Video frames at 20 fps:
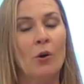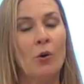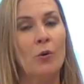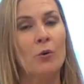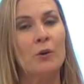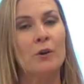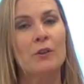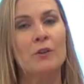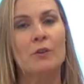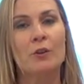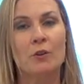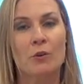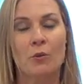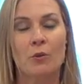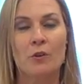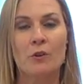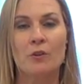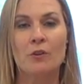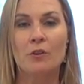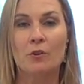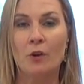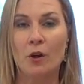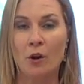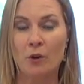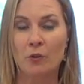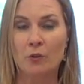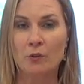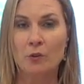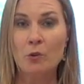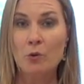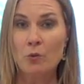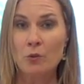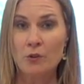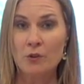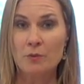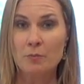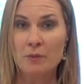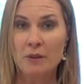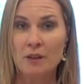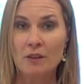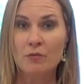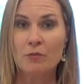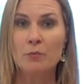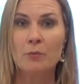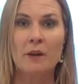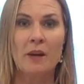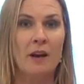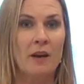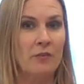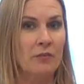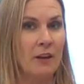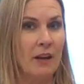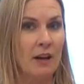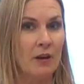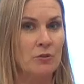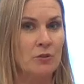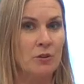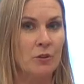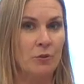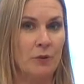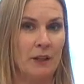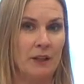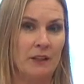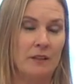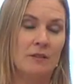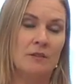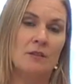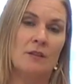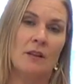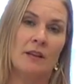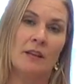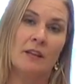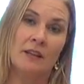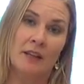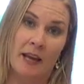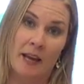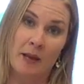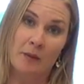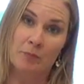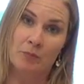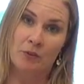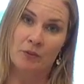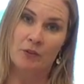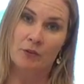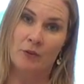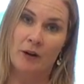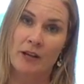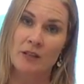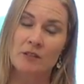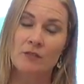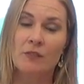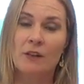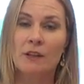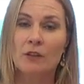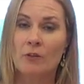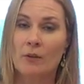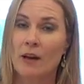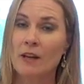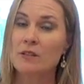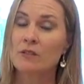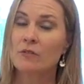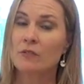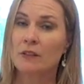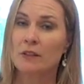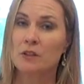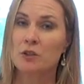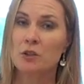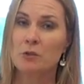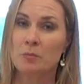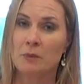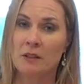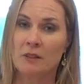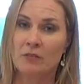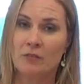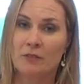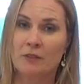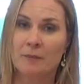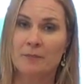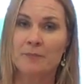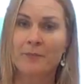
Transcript: Or you can order your own quarter beef. We have cows going in April, grass-fed, grass-finished beef.